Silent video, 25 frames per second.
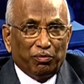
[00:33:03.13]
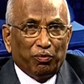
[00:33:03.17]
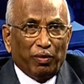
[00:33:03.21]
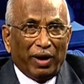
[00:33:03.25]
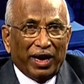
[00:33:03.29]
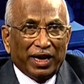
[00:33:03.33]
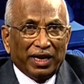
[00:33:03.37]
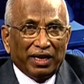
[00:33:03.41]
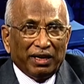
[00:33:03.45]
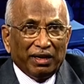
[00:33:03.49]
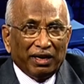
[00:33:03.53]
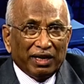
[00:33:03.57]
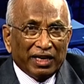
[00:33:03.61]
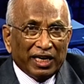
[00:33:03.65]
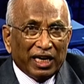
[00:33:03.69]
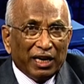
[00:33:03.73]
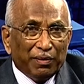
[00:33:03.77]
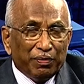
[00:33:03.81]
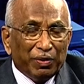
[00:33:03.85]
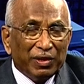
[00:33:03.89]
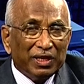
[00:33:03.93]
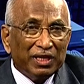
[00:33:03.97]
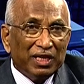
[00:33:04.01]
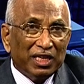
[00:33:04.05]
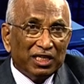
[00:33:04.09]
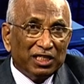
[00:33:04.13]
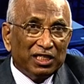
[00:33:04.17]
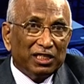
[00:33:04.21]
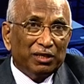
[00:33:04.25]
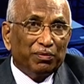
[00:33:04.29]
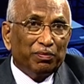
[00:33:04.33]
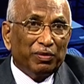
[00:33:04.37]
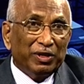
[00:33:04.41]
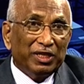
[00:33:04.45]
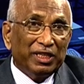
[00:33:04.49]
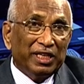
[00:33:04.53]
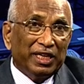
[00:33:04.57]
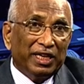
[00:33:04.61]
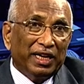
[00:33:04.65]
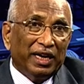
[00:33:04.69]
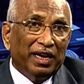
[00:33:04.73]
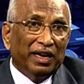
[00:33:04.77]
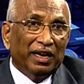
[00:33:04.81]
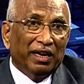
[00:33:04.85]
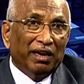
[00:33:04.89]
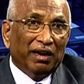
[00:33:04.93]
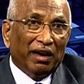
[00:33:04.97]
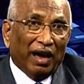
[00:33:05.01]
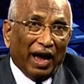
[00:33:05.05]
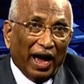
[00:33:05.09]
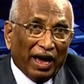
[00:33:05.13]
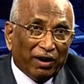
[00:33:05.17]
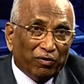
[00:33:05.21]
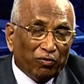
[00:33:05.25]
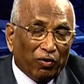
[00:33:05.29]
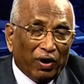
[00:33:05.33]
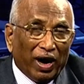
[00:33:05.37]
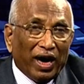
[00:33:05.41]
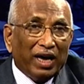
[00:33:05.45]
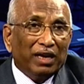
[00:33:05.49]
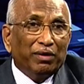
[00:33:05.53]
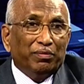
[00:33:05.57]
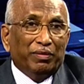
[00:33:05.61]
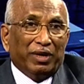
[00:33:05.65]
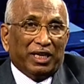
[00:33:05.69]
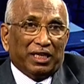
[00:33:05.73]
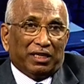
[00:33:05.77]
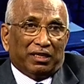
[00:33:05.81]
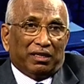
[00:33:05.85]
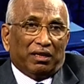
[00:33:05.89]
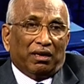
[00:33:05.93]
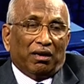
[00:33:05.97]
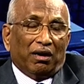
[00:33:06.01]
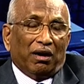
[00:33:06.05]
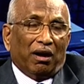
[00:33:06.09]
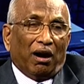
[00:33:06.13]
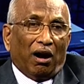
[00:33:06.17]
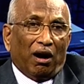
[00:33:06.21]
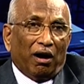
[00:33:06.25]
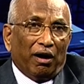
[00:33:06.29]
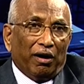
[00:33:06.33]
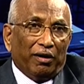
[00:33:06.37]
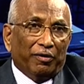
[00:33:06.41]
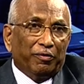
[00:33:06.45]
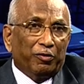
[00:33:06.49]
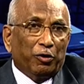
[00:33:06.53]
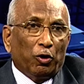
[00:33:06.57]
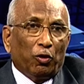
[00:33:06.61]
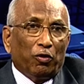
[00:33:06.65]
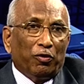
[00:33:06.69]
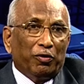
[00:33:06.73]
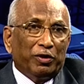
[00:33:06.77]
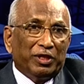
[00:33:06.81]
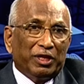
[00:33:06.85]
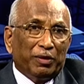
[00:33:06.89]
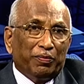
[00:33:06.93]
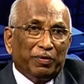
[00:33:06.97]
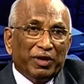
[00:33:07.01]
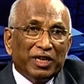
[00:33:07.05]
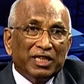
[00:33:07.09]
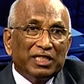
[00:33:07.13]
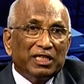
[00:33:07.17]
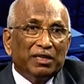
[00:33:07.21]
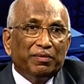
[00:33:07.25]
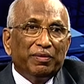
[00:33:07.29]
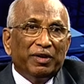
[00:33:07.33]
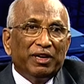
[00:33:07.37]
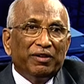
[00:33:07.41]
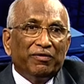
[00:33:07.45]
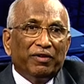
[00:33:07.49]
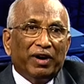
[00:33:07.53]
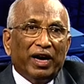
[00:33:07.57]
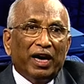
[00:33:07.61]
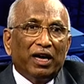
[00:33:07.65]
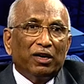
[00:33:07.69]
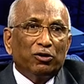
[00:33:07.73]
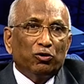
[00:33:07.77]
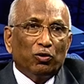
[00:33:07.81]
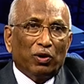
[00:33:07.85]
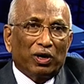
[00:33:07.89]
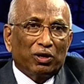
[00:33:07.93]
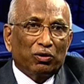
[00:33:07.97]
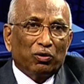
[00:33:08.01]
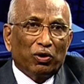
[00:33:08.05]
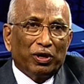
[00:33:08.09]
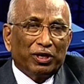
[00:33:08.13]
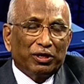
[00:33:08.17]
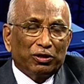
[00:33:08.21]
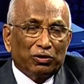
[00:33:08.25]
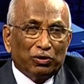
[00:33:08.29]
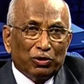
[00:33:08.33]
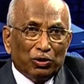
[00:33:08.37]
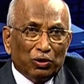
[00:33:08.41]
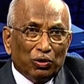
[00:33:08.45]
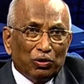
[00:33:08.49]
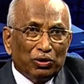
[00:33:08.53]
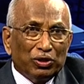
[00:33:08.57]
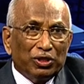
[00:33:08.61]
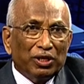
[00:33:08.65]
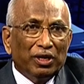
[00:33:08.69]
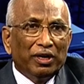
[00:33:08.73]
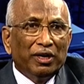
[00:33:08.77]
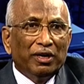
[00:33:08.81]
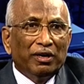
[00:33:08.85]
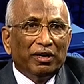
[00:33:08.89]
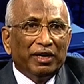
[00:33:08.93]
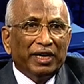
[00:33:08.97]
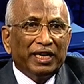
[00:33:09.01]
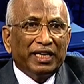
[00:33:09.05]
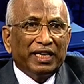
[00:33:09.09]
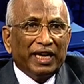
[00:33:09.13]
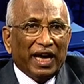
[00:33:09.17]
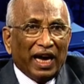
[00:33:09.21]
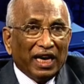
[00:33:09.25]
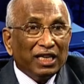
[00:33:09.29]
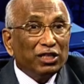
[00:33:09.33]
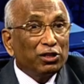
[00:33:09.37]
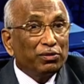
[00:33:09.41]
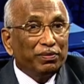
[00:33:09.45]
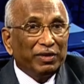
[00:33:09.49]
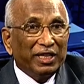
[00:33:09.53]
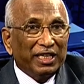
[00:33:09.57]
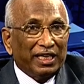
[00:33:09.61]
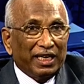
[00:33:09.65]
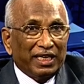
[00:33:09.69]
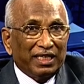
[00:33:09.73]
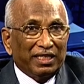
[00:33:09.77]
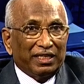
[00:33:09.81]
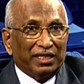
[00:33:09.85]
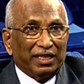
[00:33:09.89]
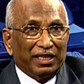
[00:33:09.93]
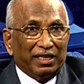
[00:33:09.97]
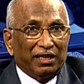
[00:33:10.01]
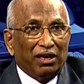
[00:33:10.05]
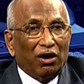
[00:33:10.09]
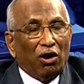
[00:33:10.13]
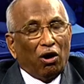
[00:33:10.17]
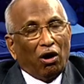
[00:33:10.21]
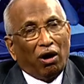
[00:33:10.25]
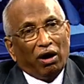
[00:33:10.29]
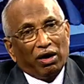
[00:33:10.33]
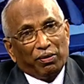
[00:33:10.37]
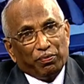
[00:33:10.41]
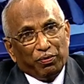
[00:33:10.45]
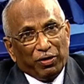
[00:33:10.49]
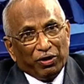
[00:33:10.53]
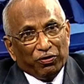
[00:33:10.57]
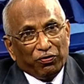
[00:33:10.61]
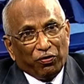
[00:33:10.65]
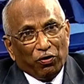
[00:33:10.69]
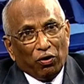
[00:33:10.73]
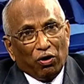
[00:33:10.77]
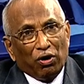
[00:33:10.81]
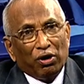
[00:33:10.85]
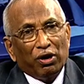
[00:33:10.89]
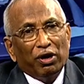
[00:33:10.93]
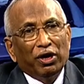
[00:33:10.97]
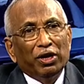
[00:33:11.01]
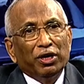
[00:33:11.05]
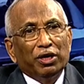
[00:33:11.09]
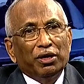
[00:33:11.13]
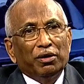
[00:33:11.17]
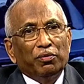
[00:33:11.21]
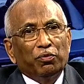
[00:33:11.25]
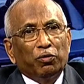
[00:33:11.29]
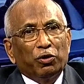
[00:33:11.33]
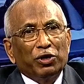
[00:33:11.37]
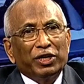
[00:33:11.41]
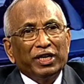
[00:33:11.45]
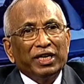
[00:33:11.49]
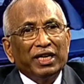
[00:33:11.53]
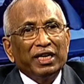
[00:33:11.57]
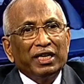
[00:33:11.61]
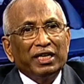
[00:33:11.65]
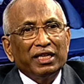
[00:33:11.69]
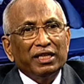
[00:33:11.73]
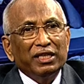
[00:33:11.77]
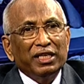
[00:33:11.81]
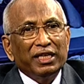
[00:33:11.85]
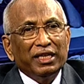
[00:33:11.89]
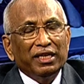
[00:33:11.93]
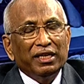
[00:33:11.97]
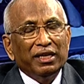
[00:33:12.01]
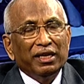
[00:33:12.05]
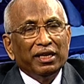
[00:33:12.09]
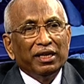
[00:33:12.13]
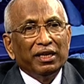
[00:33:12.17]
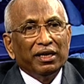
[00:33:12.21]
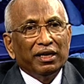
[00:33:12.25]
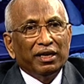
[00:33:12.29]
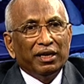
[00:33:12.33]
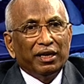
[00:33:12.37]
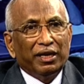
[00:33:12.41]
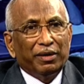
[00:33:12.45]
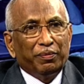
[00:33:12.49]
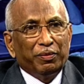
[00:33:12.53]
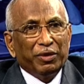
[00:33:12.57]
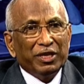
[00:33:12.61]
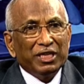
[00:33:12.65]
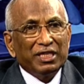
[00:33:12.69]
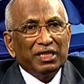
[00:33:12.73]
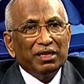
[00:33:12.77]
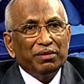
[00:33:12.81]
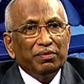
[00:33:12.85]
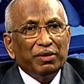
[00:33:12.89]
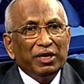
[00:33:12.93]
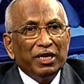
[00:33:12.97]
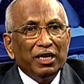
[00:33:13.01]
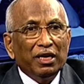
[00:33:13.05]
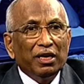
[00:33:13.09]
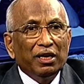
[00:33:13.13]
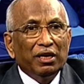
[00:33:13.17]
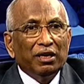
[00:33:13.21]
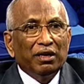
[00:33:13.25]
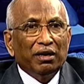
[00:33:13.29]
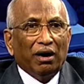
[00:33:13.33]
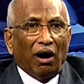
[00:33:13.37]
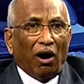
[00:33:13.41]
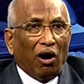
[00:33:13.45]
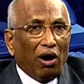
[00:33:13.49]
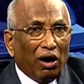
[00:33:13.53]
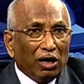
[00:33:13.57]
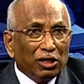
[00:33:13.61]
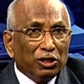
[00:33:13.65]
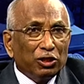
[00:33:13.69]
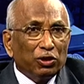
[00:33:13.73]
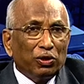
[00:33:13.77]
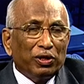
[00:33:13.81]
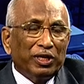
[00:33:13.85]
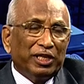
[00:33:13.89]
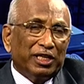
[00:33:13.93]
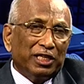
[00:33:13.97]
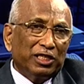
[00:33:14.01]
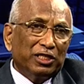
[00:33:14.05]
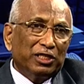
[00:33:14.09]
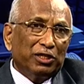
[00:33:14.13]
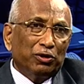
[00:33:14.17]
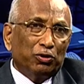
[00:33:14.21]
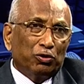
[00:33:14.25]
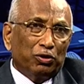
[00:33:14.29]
By keeping this chip in the environment or uh, you know, in the PCB where you are going to use, it has to be tested or before putting it in the uh, PCB also it is